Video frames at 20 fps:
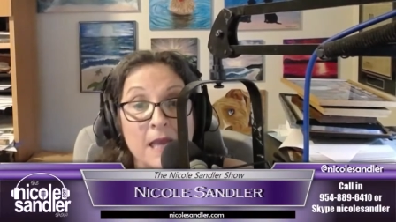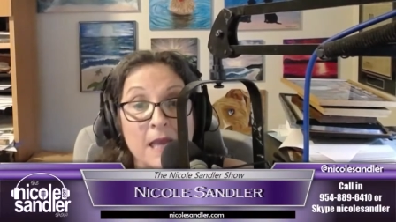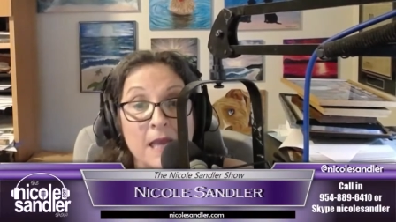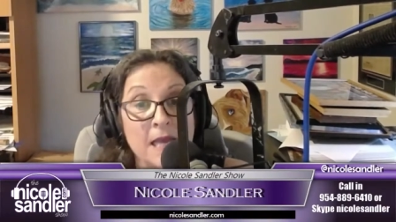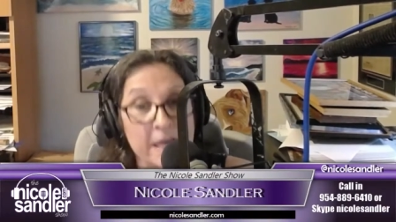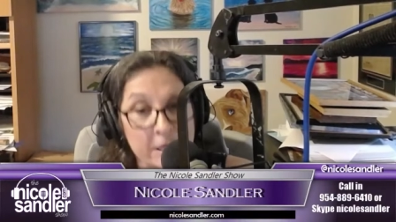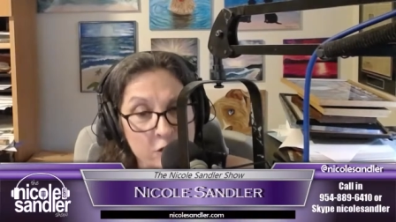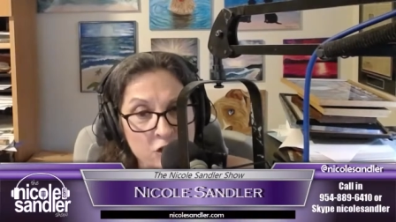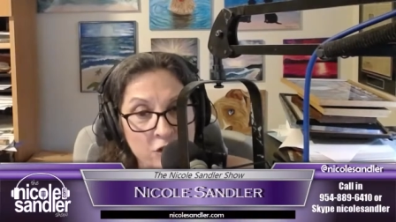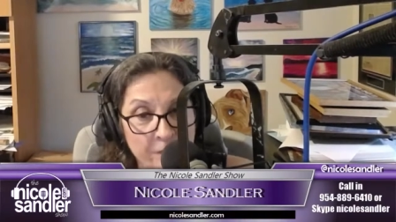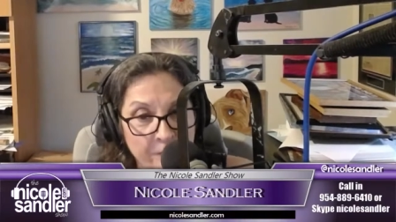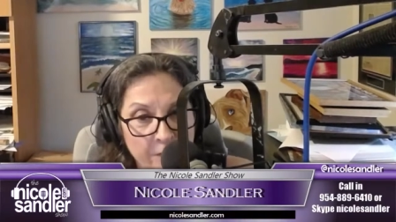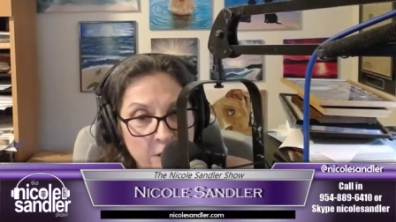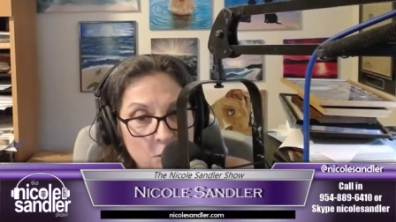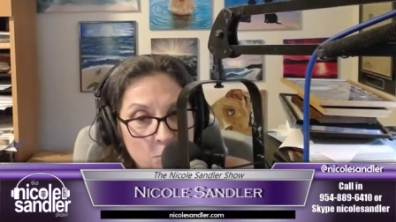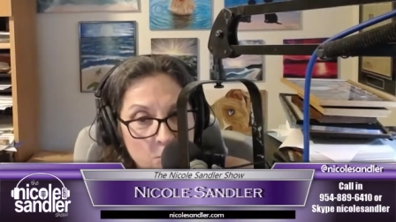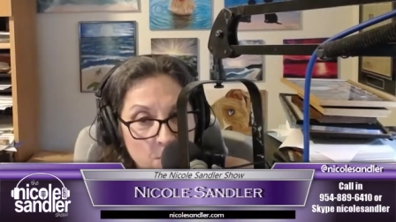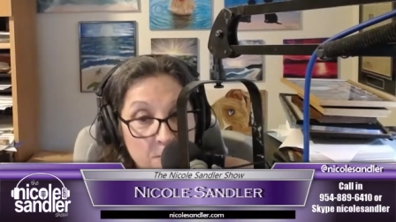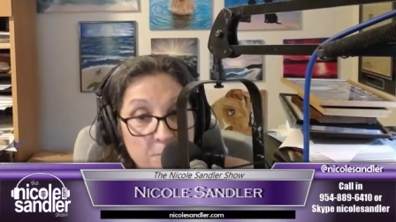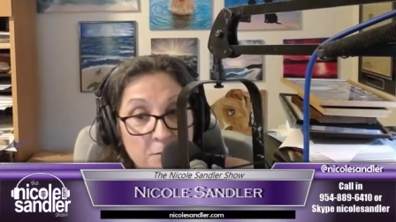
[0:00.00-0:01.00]
He
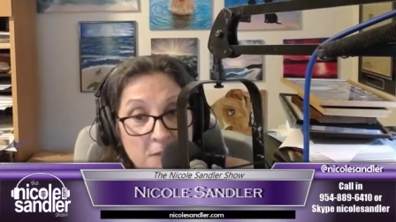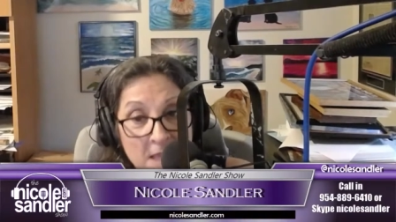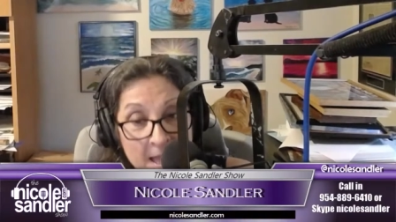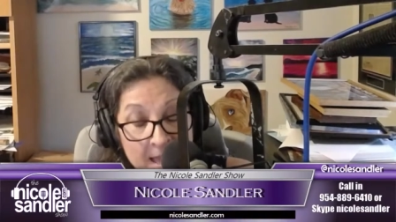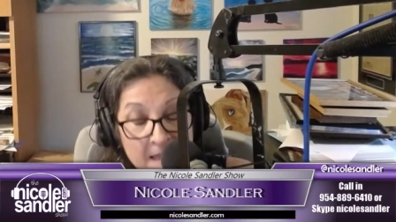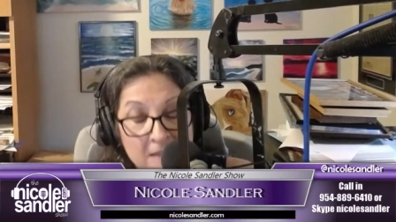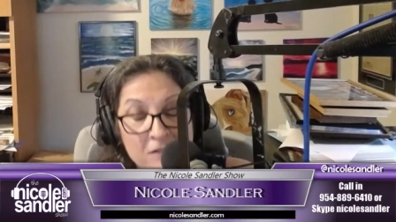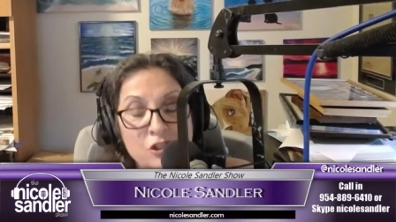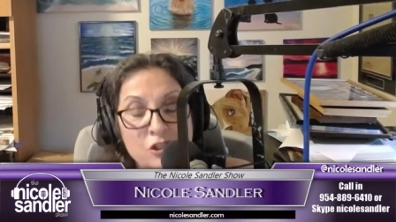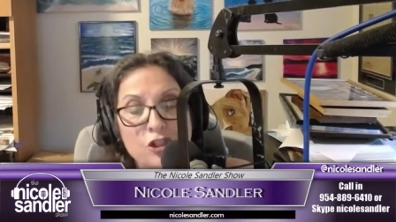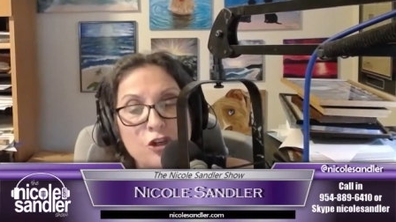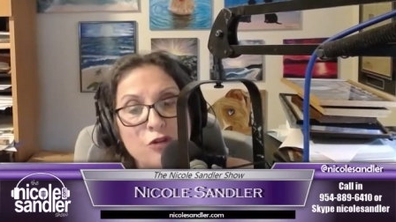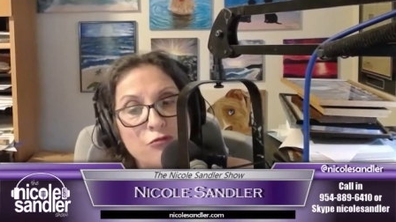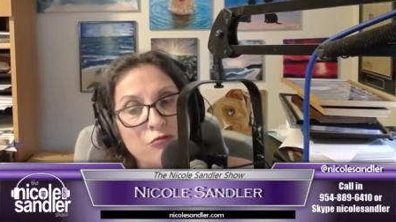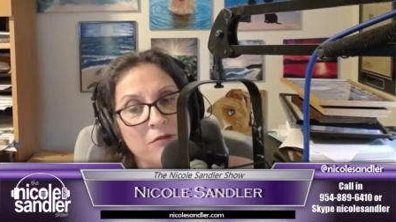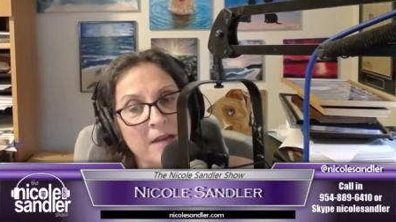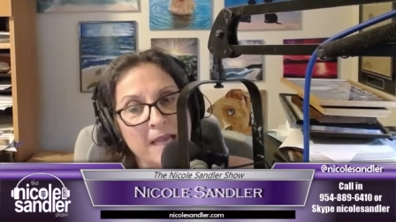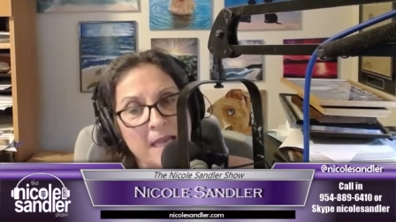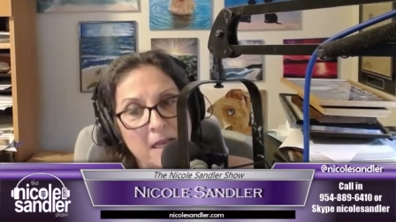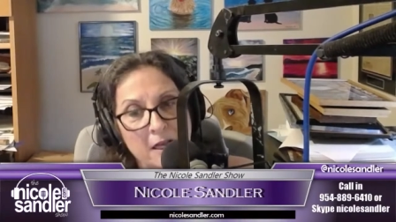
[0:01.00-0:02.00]
interfered with plans to
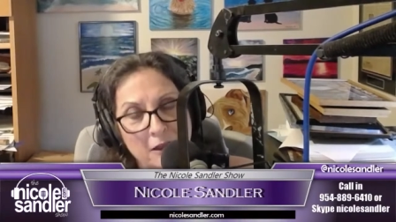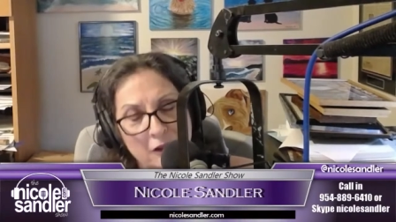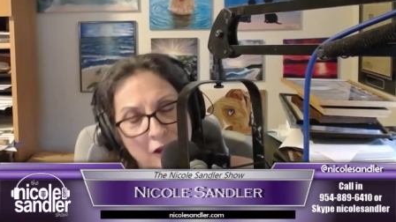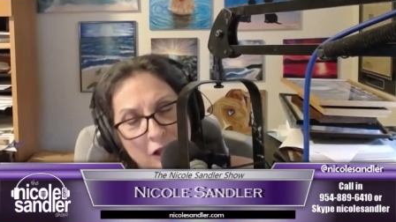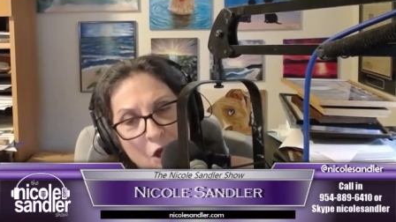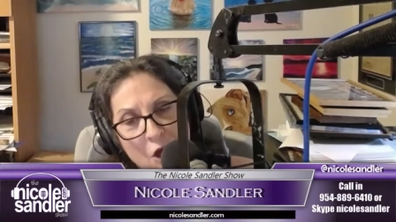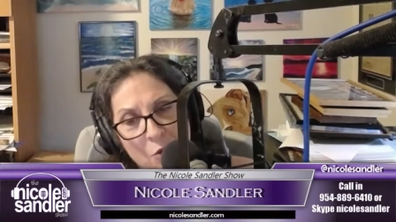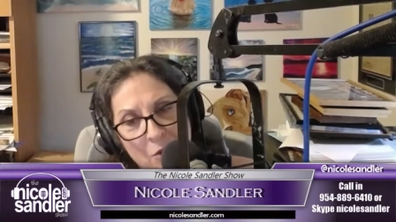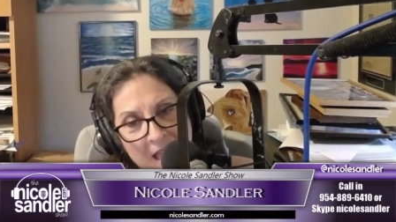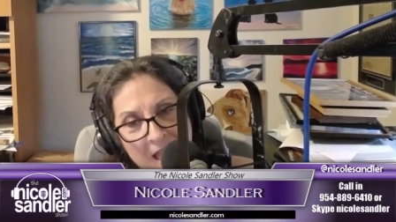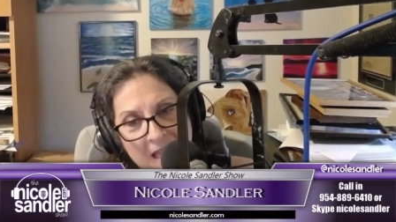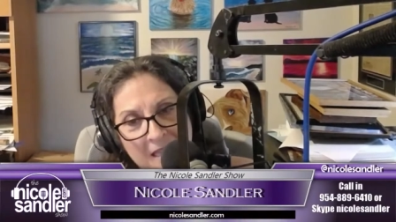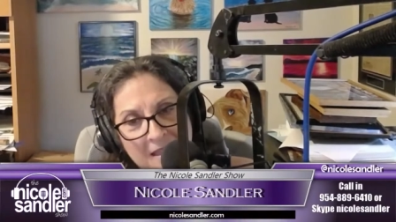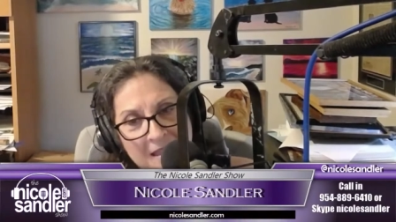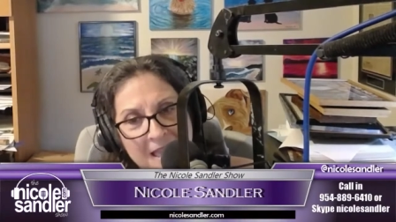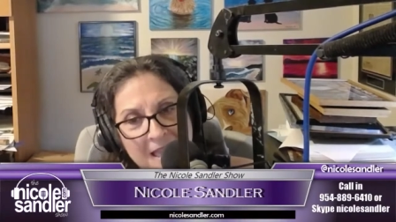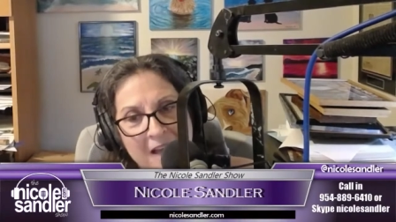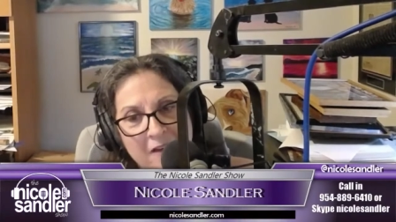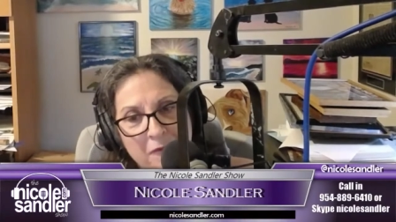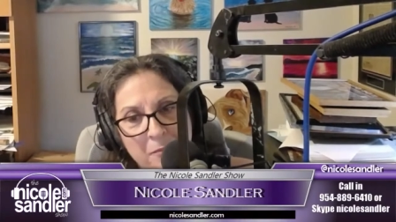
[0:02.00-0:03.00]

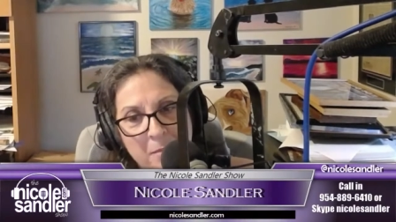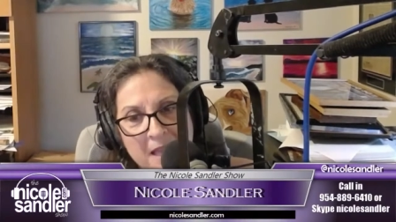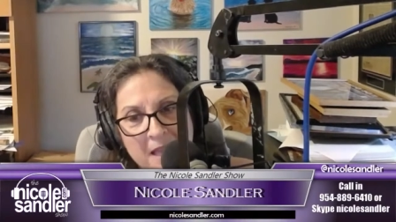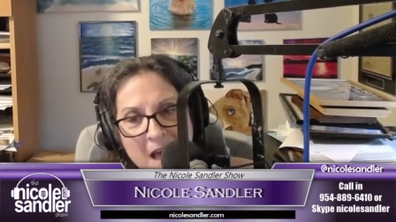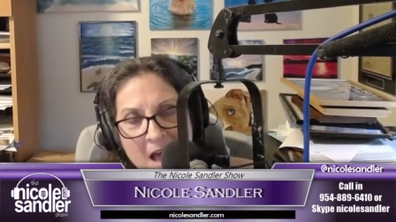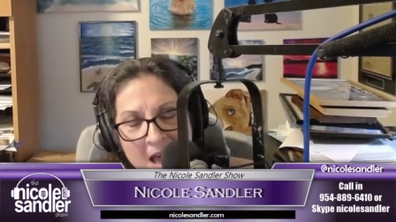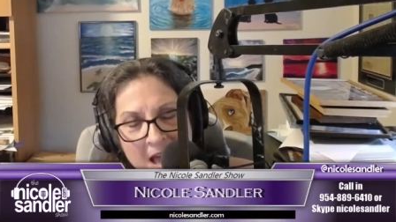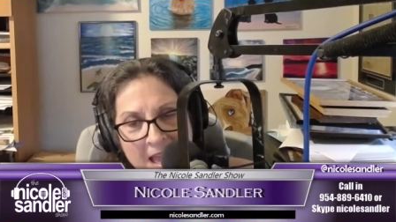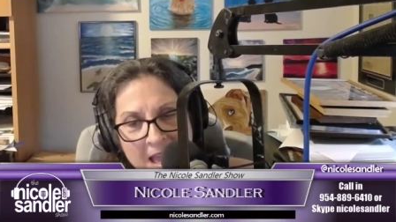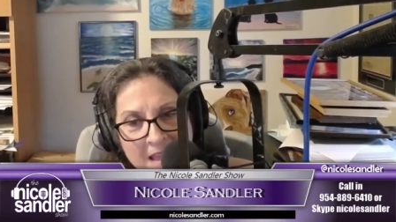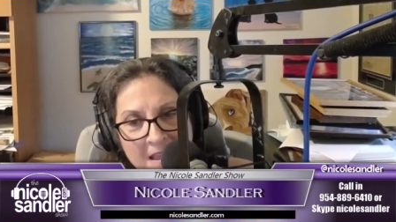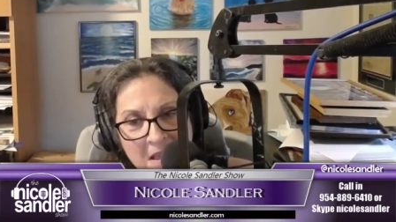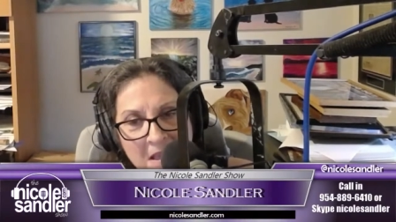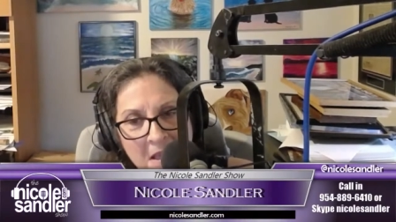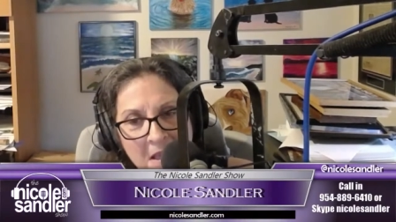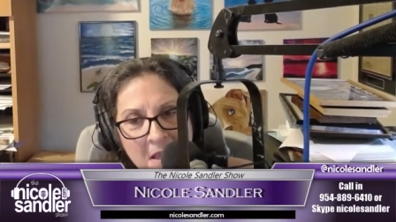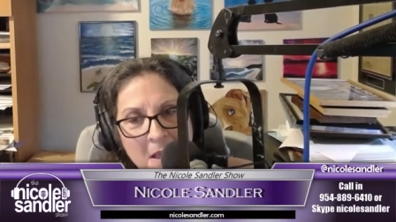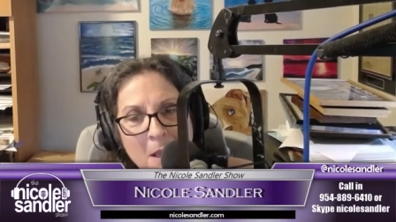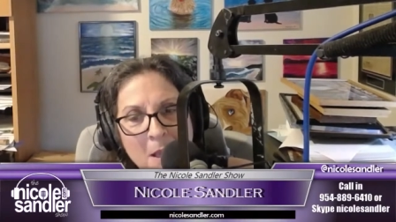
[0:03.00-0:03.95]
relocate the FBI